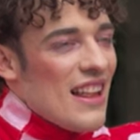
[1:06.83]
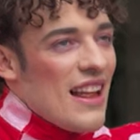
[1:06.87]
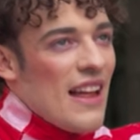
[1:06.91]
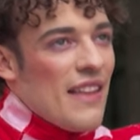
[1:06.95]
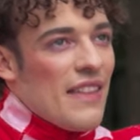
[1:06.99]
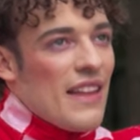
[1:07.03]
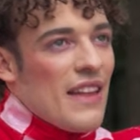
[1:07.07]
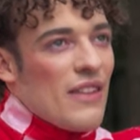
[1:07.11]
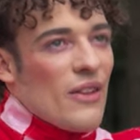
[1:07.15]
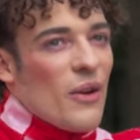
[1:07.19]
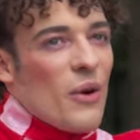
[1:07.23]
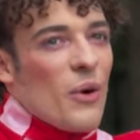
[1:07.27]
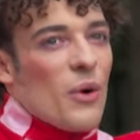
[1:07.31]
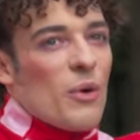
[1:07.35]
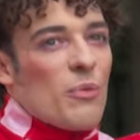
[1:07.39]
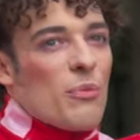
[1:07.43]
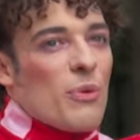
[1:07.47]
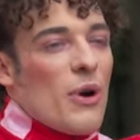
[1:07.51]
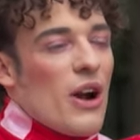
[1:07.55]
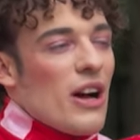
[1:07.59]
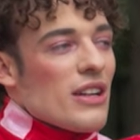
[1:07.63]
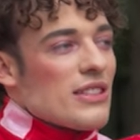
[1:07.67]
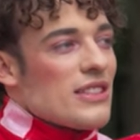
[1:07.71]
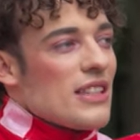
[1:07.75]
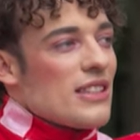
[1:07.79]
And then the whole
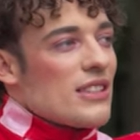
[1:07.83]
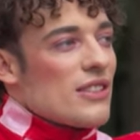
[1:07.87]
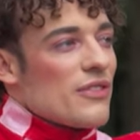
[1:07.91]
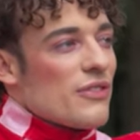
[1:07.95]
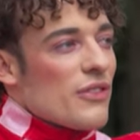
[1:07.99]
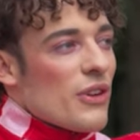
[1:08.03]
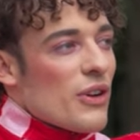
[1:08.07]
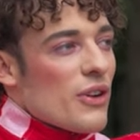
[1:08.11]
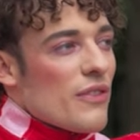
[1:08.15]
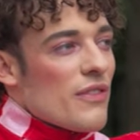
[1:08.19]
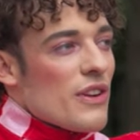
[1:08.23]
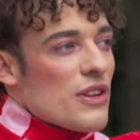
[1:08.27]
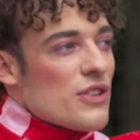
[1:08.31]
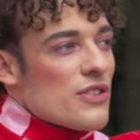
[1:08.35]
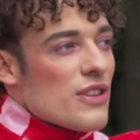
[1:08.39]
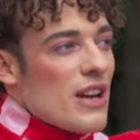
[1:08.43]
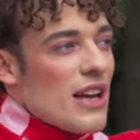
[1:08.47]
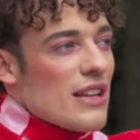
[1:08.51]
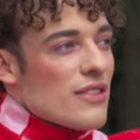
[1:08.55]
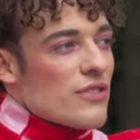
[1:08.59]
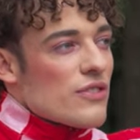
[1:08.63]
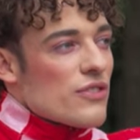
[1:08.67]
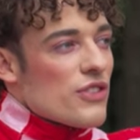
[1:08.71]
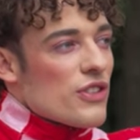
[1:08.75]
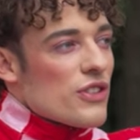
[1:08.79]
process of Eurovision
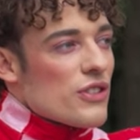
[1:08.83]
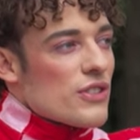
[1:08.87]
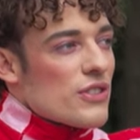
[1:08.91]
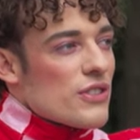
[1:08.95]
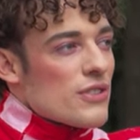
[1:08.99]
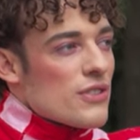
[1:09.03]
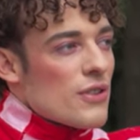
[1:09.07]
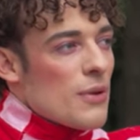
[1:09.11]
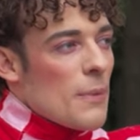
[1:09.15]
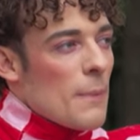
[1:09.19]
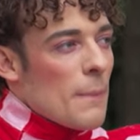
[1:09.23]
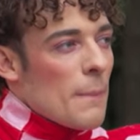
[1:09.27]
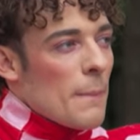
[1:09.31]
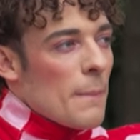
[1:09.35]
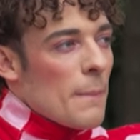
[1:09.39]
has just